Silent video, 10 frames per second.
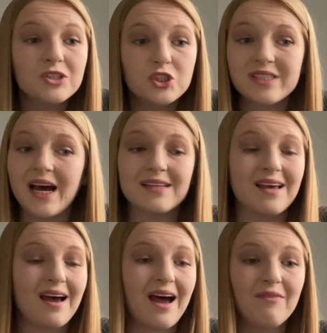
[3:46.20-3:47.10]
just has
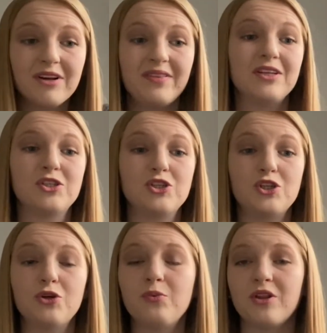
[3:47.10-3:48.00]
everything to
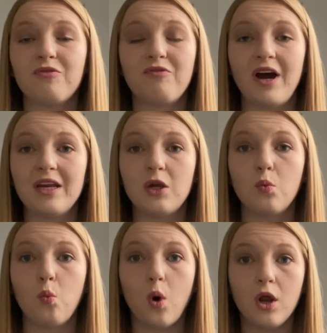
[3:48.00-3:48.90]
do with
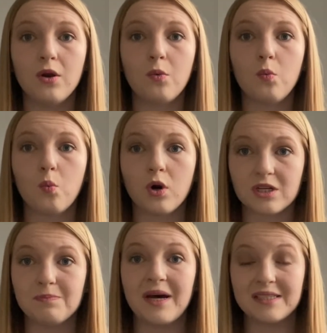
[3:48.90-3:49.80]
finding what
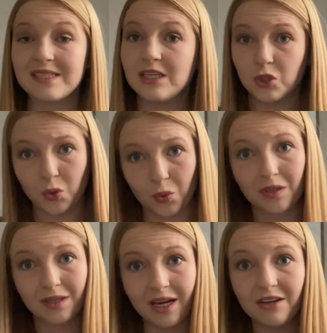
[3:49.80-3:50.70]
works best in
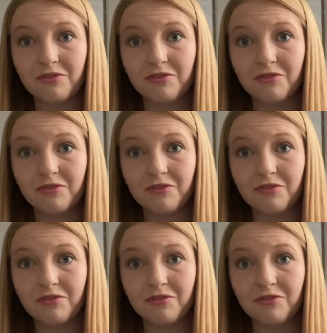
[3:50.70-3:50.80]
your life.